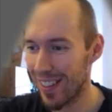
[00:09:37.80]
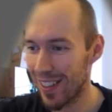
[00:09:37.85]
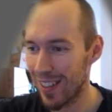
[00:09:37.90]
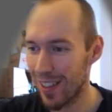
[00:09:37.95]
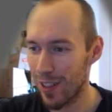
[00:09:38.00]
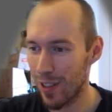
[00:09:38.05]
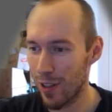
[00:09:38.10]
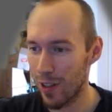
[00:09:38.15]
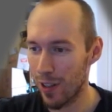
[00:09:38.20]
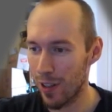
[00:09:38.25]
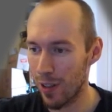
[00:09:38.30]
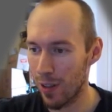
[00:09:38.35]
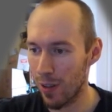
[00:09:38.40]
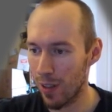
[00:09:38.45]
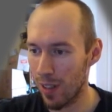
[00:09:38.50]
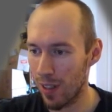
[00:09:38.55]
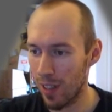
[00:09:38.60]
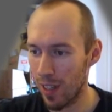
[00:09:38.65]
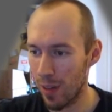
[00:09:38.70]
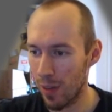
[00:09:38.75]
so, you know,
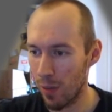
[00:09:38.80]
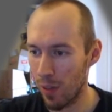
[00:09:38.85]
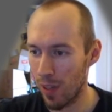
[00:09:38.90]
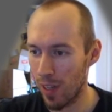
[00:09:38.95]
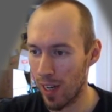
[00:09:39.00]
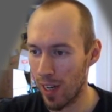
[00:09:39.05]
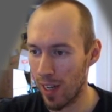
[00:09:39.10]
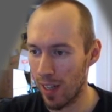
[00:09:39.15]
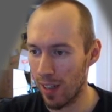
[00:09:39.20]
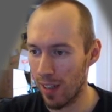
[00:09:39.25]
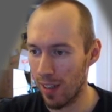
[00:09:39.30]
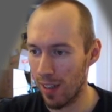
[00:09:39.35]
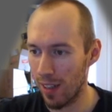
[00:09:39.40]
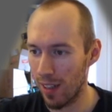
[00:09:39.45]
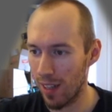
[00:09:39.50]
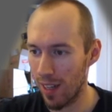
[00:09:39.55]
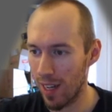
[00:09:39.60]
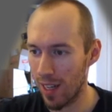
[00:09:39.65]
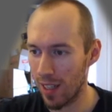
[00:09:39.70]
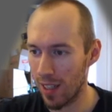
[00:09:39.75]
and then when I
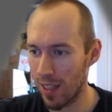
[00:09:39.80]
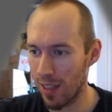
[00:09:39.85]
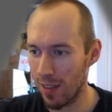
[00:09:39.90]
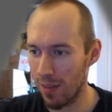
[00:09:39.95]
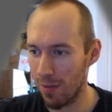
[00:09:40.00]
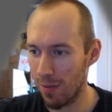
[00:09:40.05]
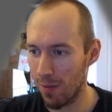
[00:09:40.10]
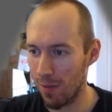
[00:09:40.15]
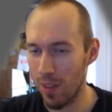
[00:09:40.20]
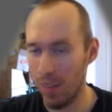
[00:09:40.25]
exit,